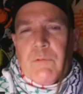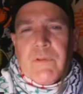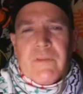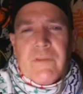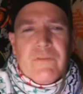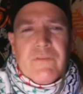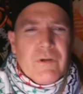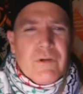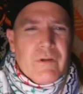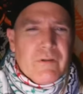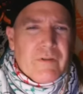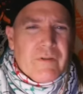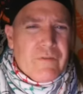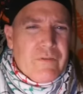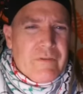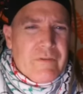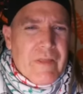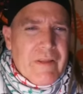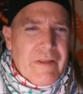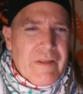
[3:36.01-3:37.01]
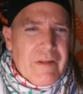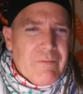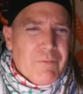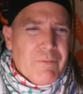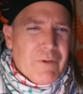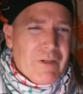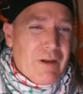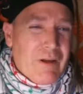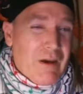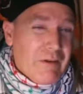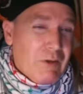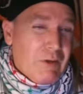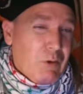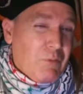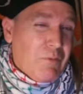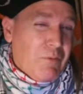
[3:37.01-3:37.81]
with a certain disdain for continental